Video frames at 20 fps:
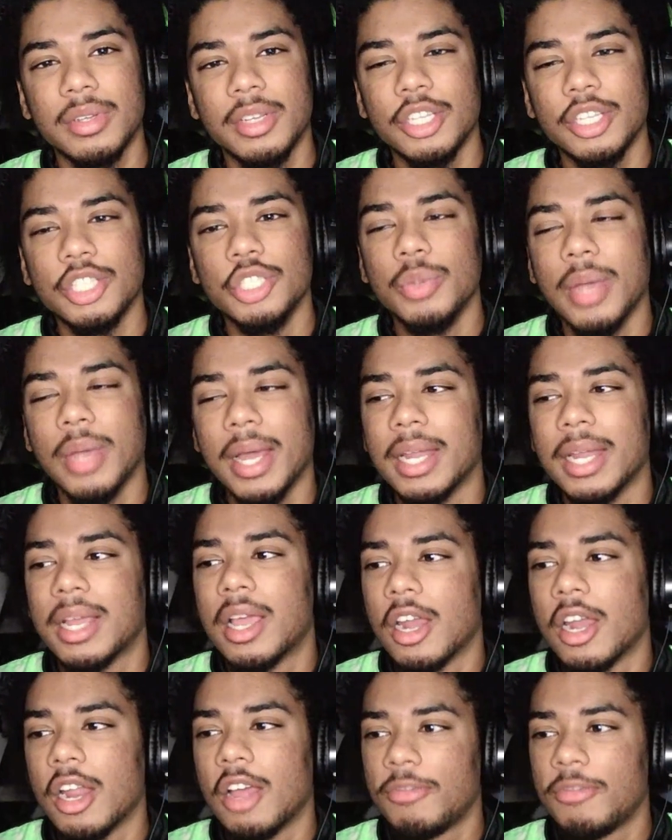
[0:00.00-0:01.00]
You got to cut
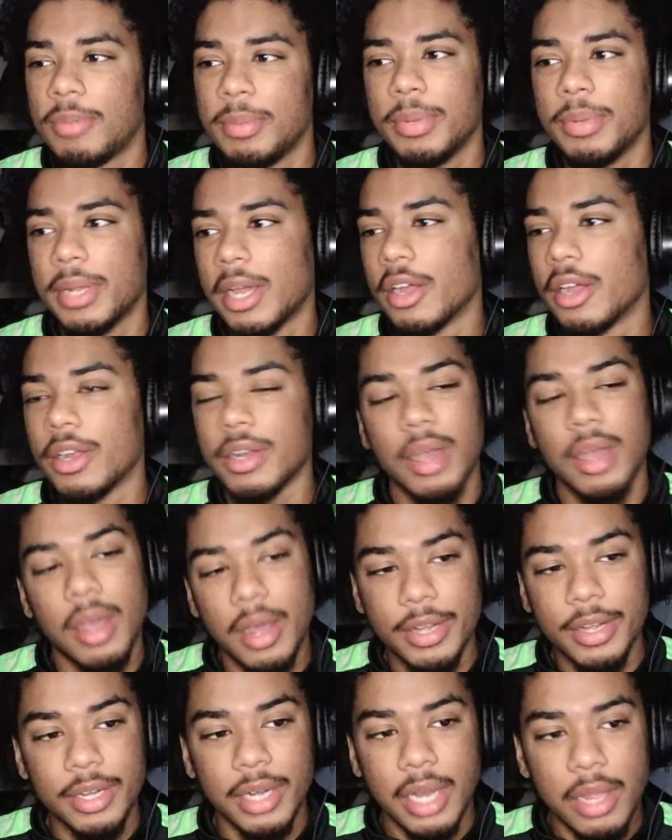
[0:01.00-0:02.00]
off people that are not on
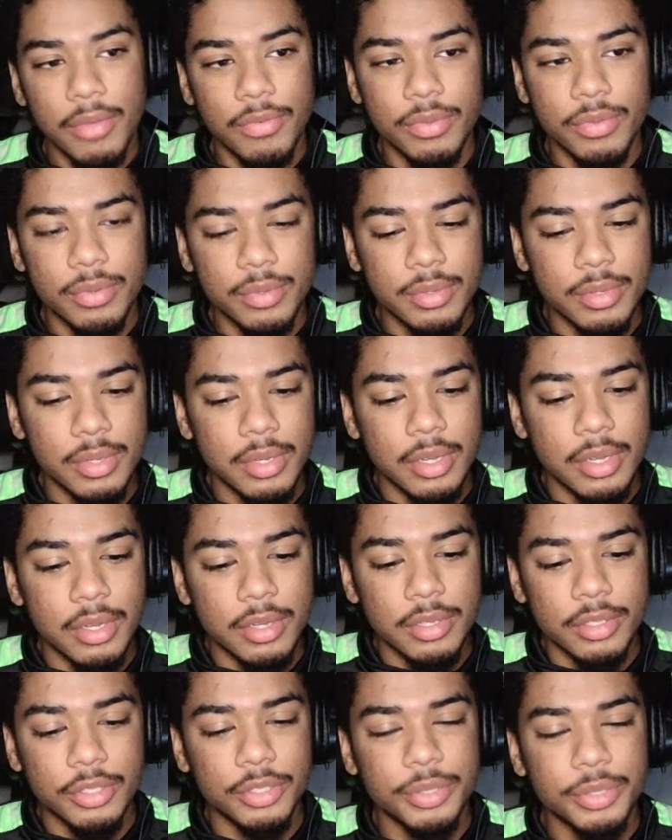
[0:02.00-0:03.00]
your level.
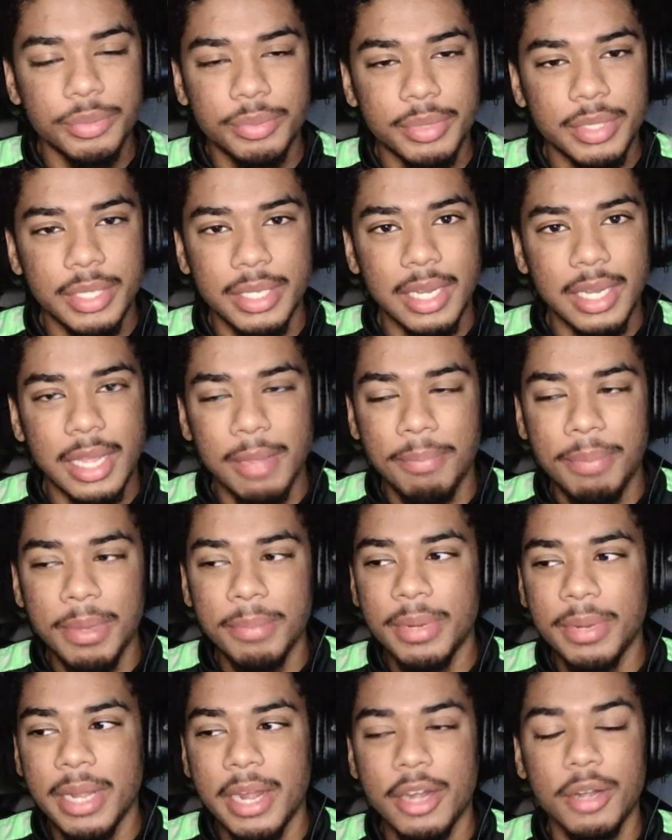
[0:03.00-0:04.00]
You know what I'm saying? Like, people
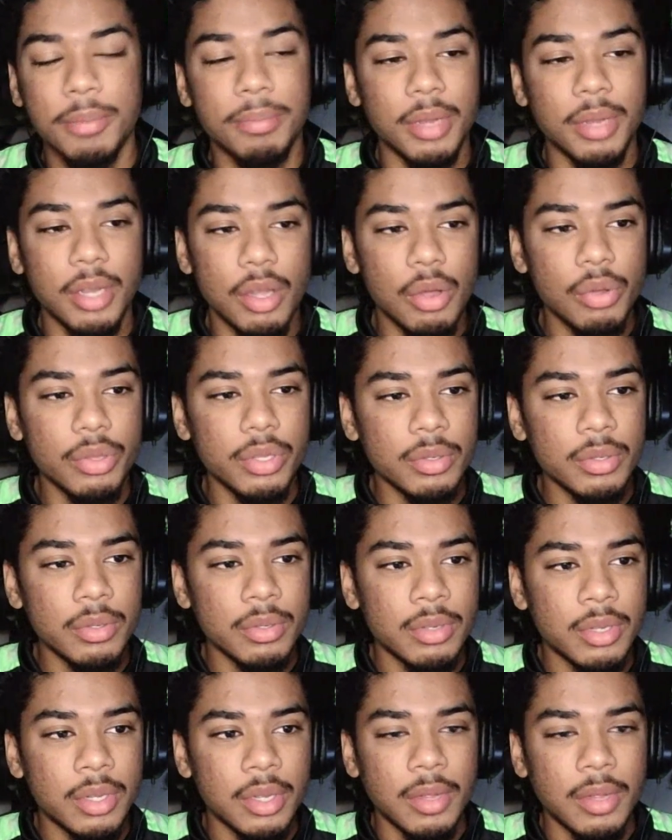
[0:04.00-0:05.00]
that are below you,
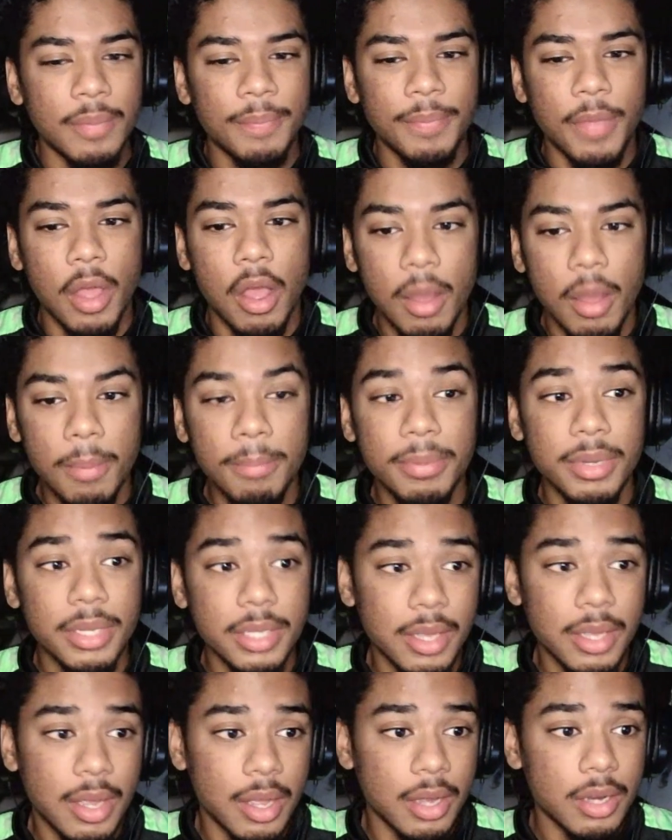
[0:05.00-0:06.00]
humbly
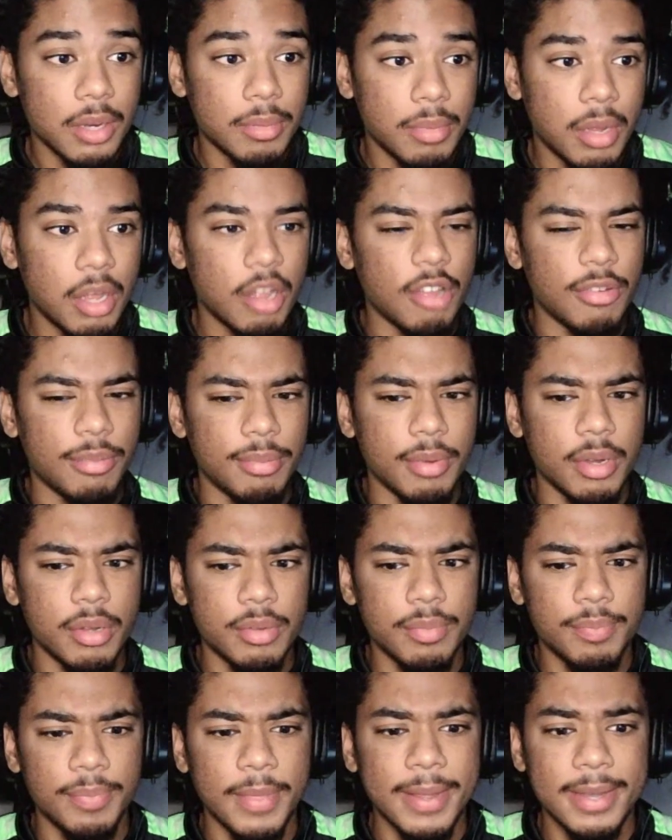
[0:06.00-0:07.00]
cut them off, bro,
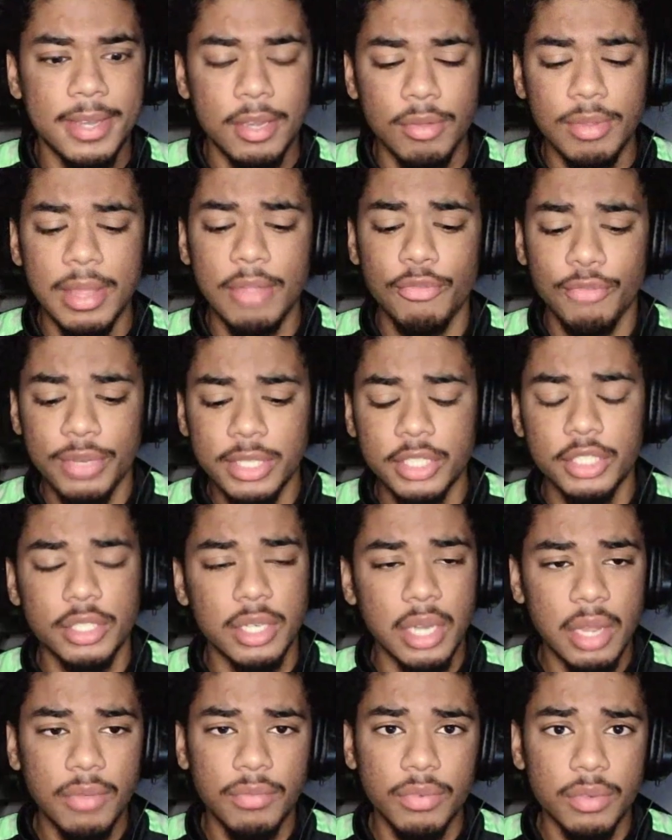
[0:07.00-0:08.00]
until they reach your
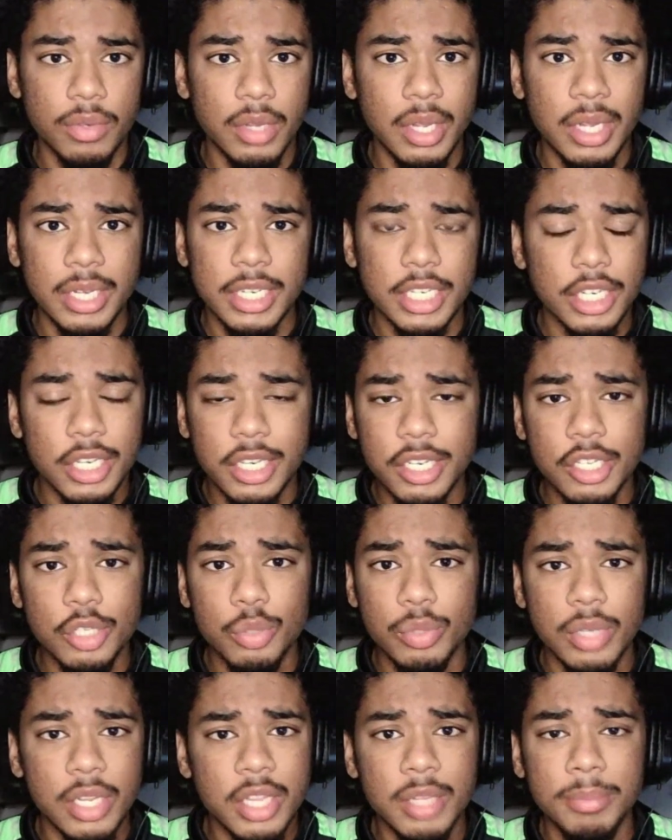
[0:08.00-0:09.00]
level. They're going to do
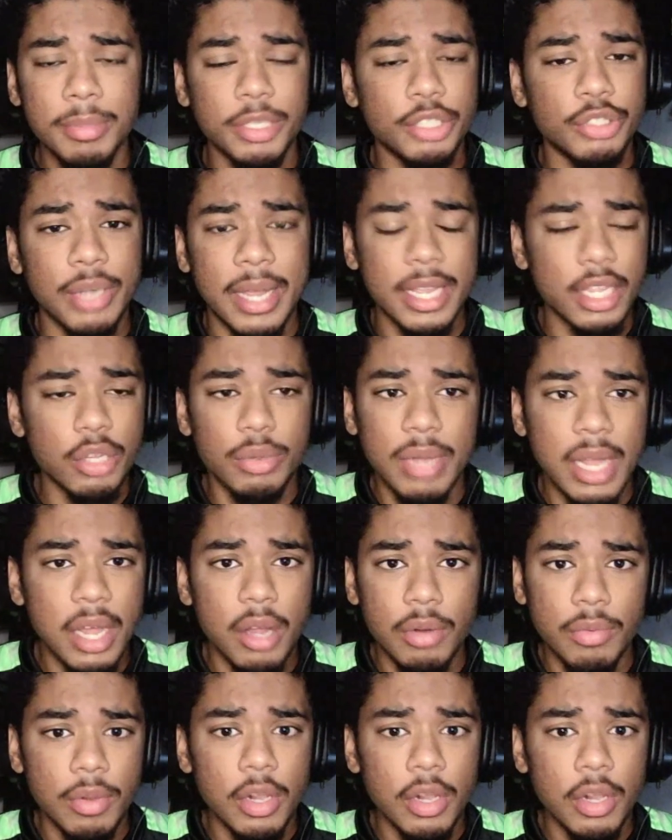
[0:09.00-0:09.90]
nothing but drag you down.